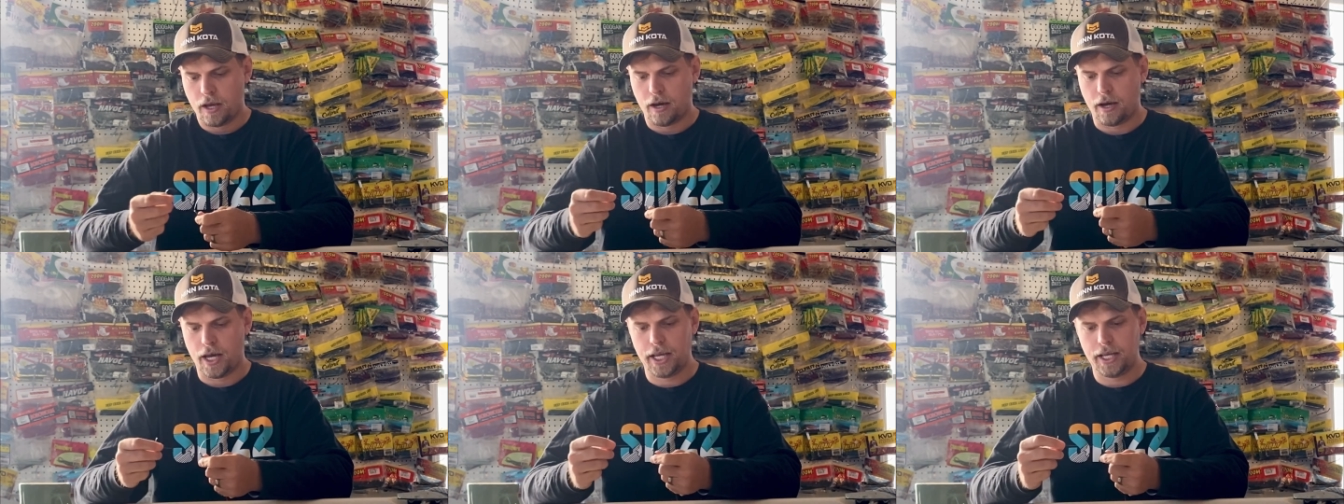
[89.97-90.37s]

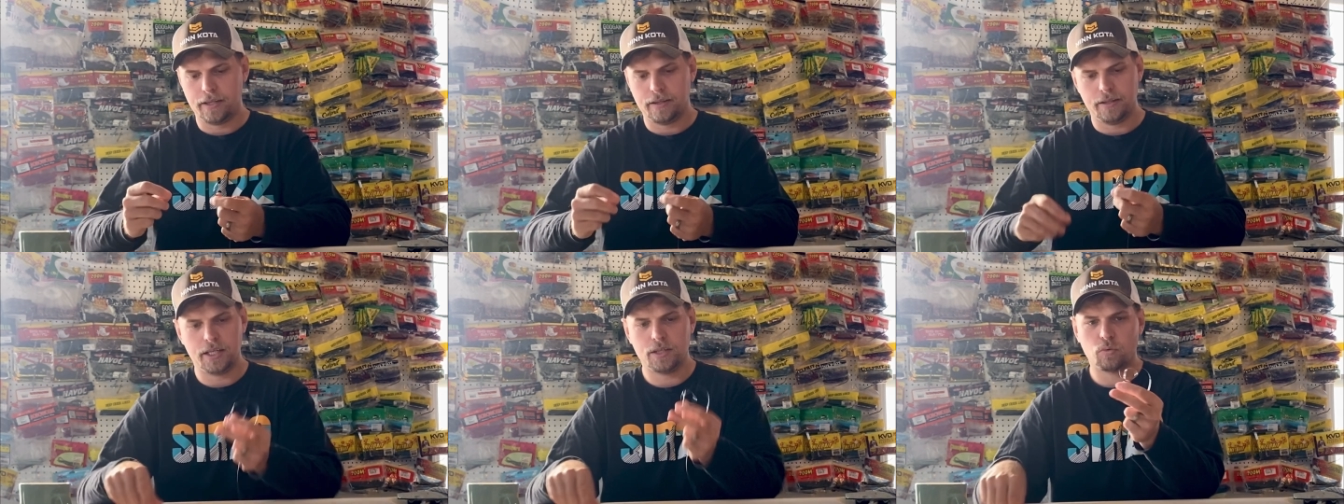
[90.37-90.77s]
All right,
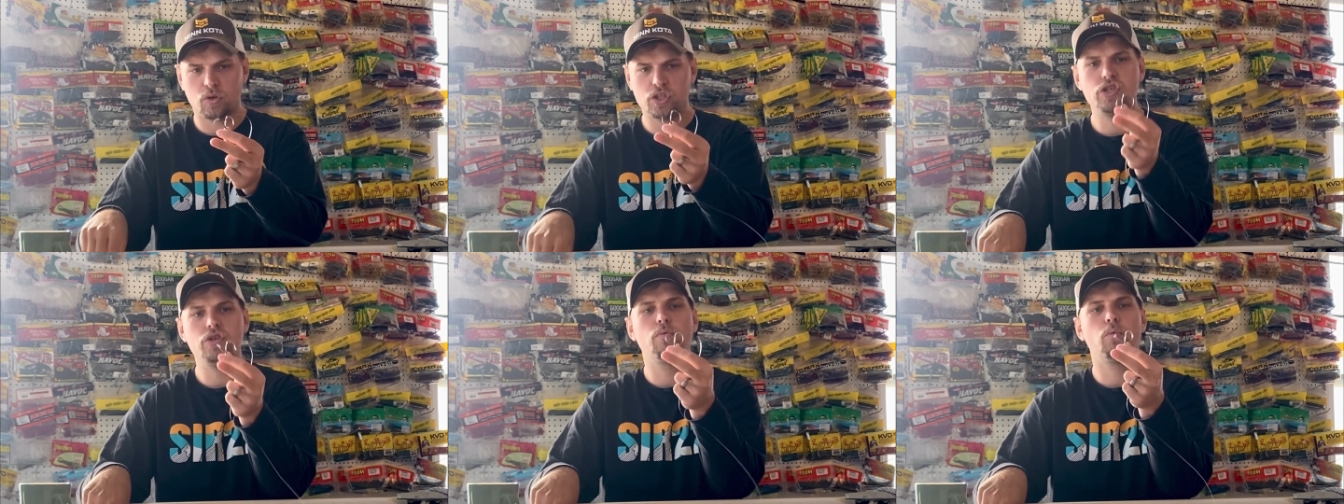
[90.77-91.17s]
and then
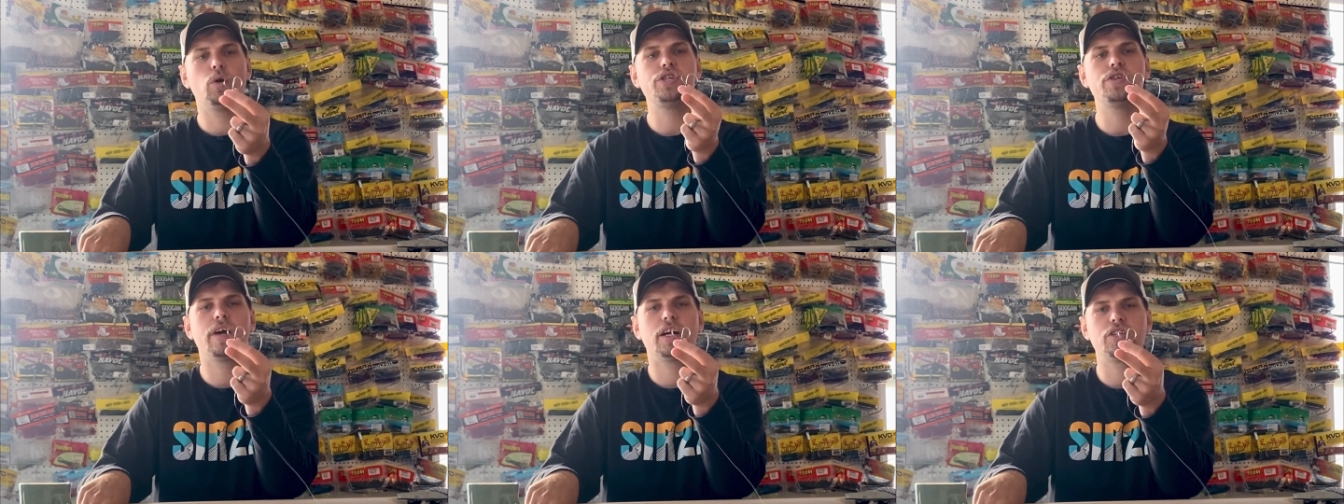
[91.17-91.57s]
once you
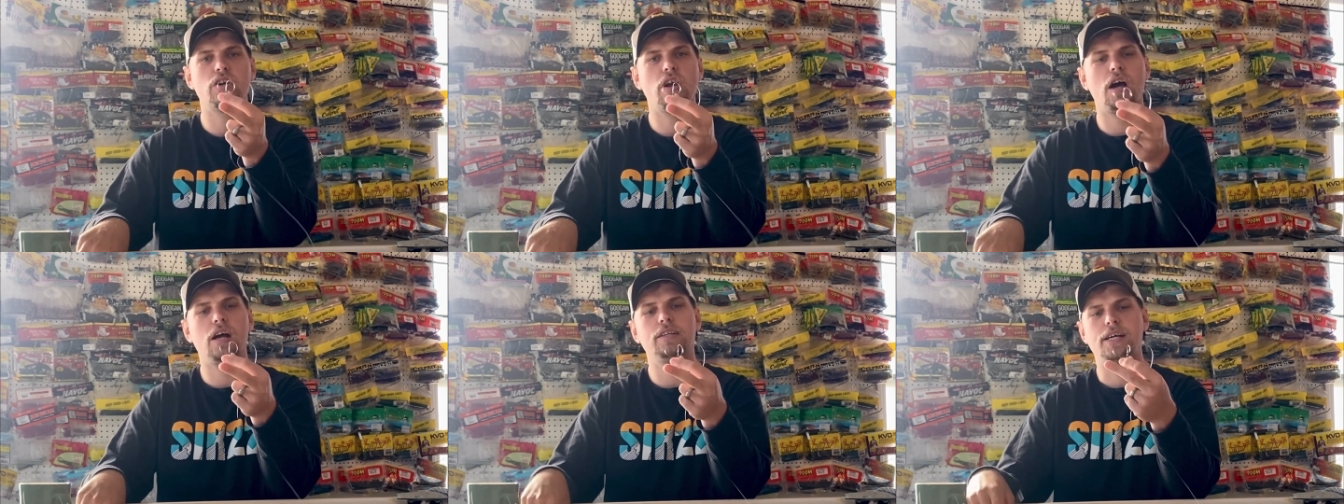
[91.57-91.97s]
once you got your
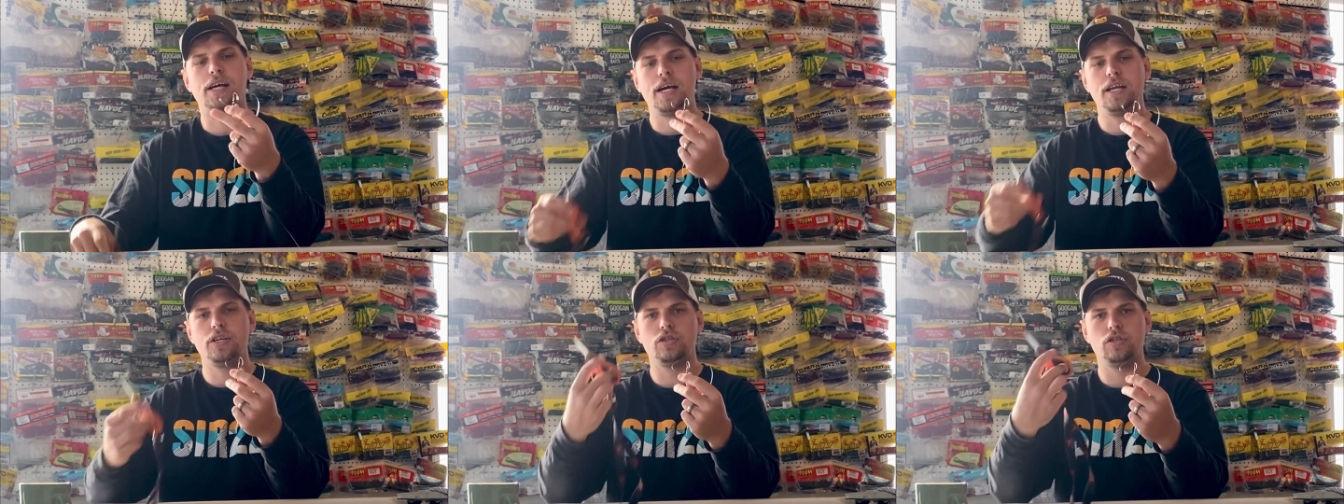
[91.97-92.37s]
knot
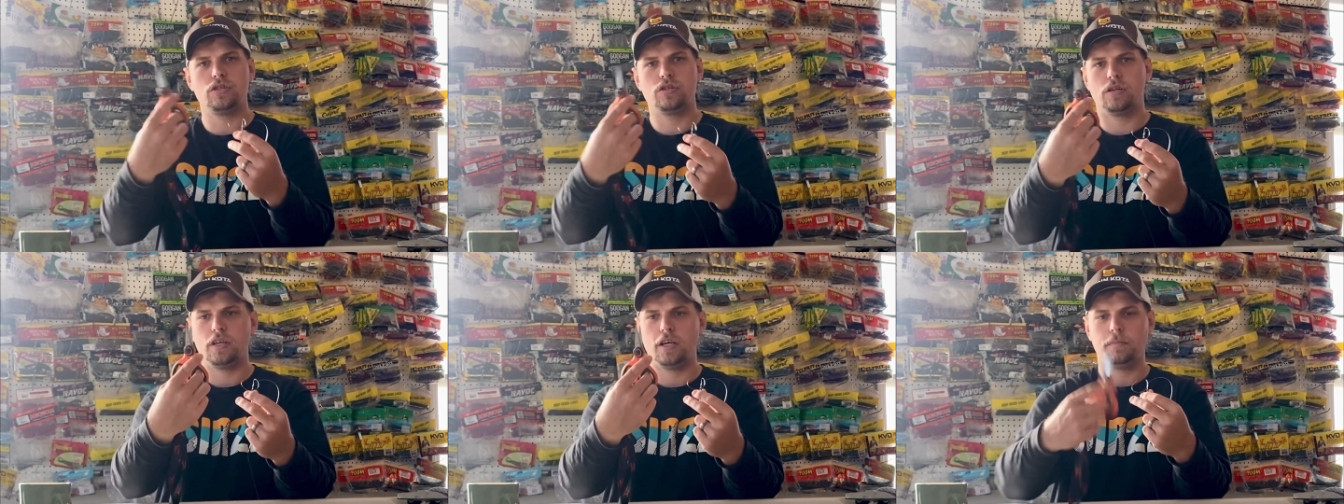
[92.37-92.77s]
tied, you're just
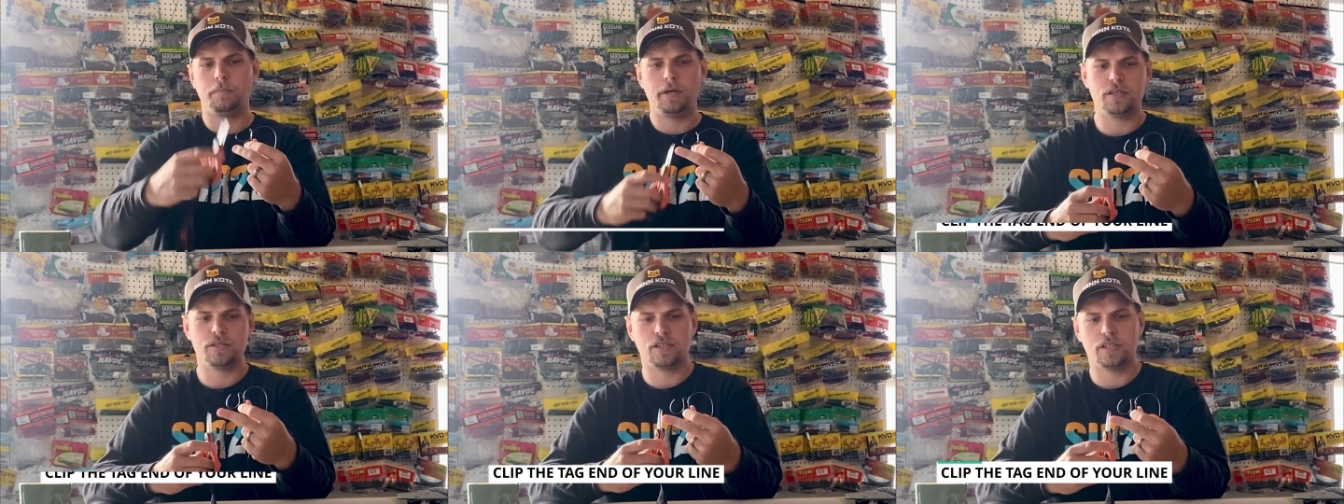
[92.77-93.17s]
going to take a
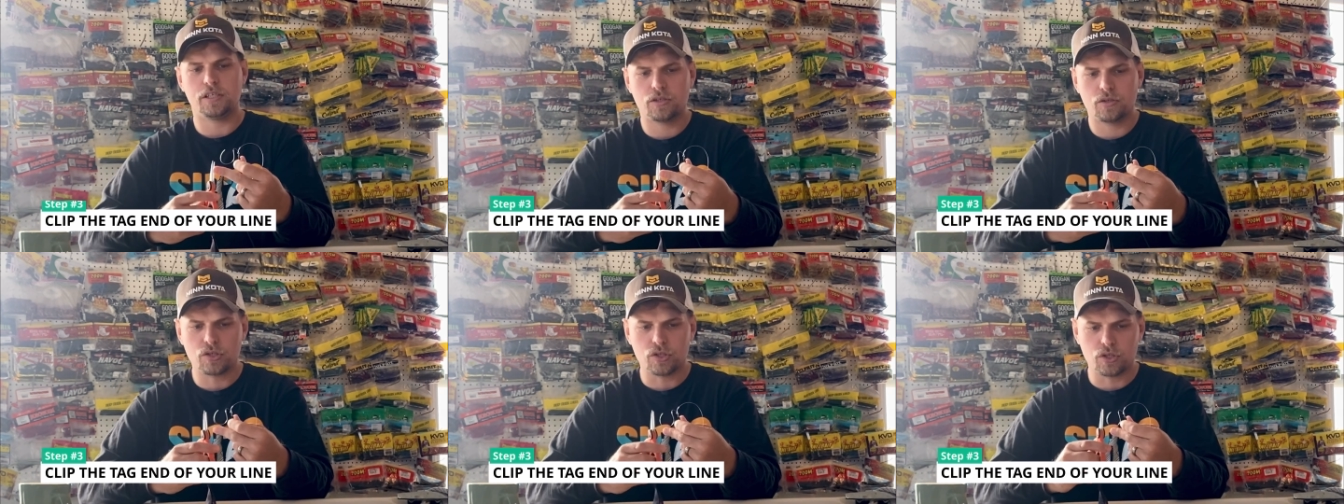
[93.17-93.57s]
pair of
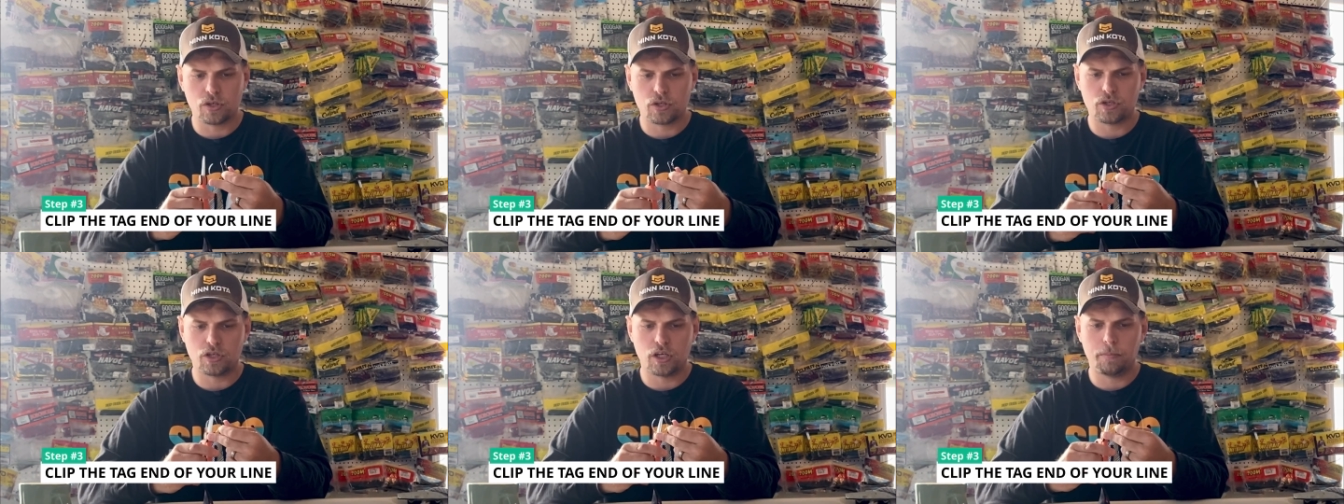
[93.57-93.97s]
scissors
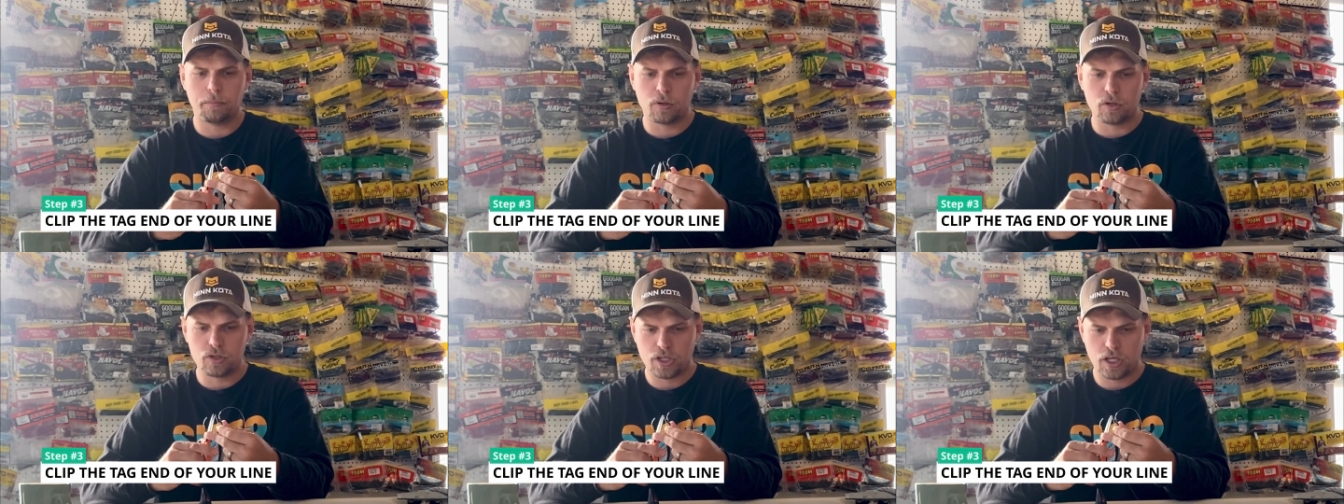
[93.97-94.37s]
or
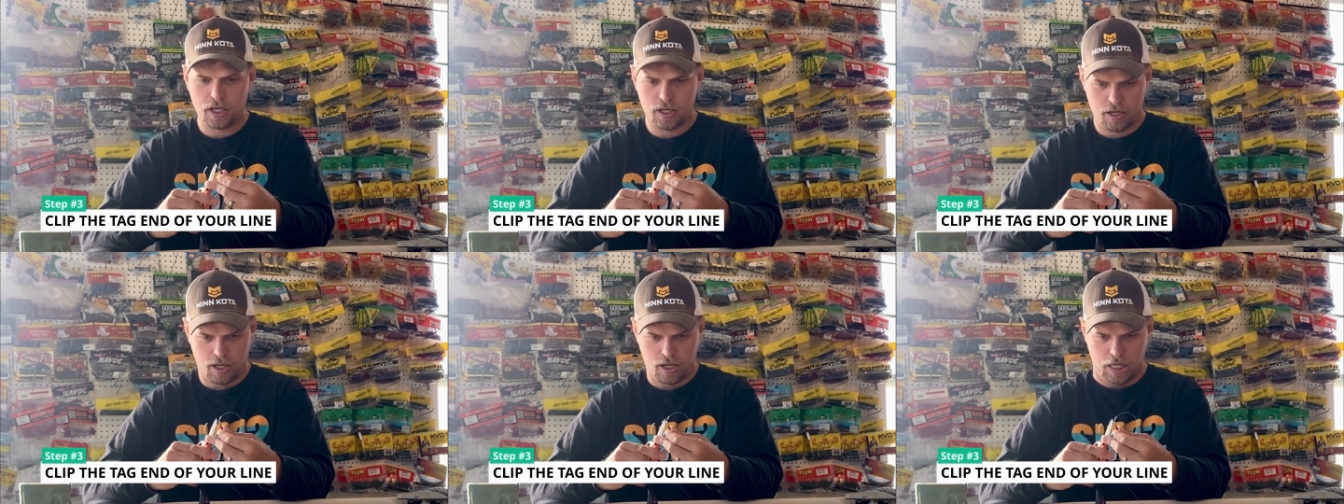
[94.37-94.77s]
snippers,
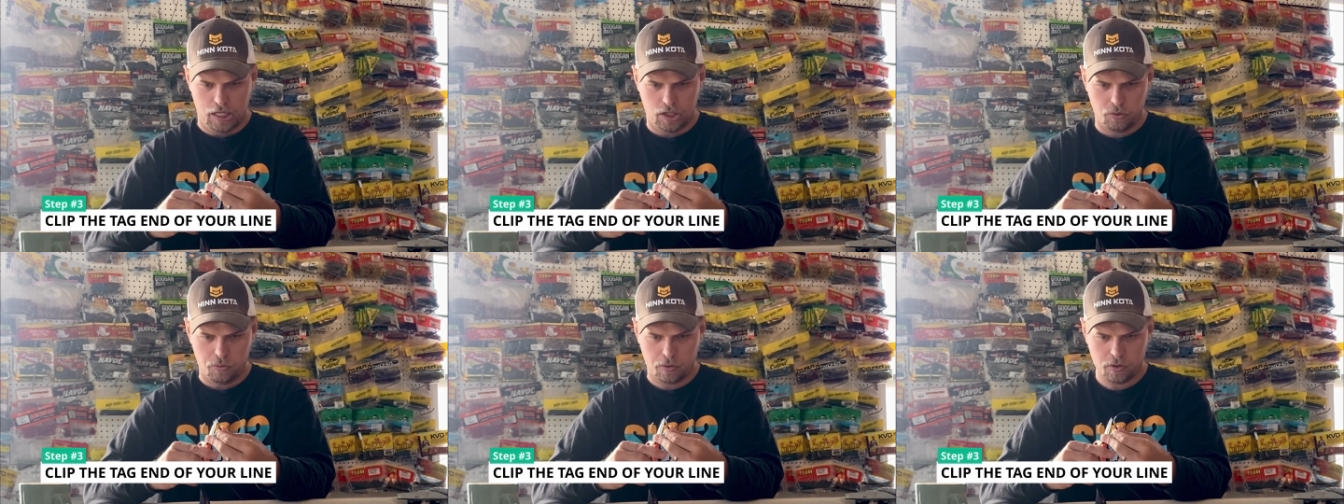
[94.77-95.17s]
and
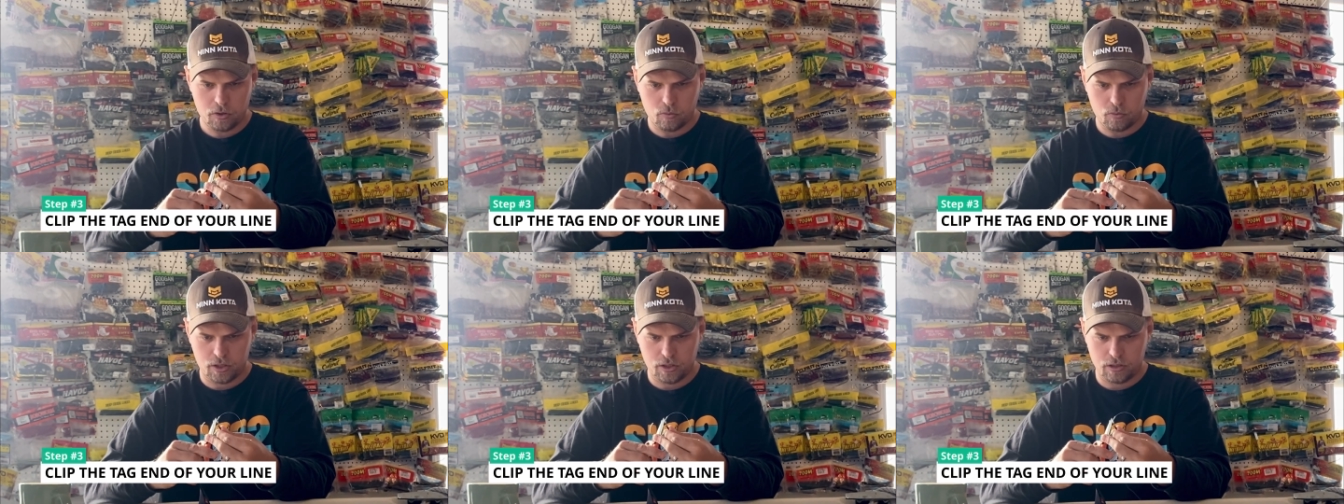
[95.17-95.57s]
you are
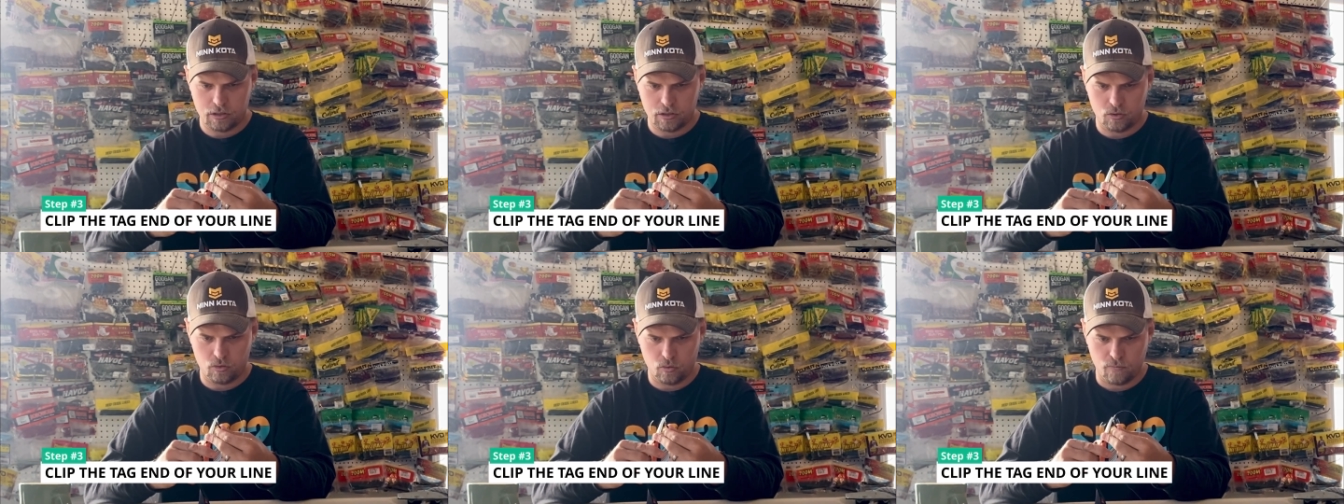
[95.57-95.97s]
going
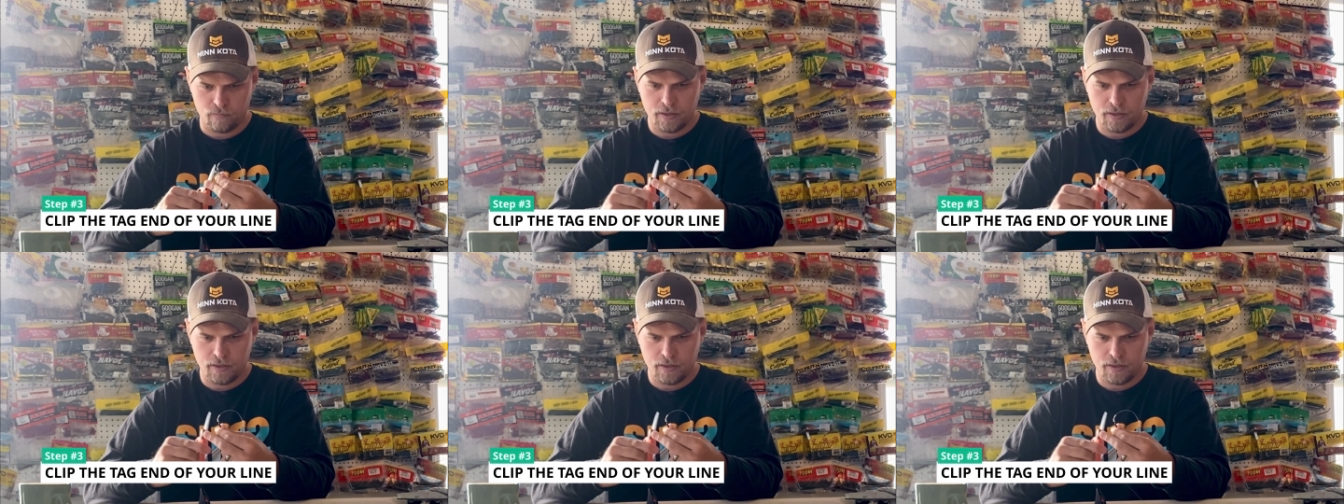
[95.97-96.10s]
to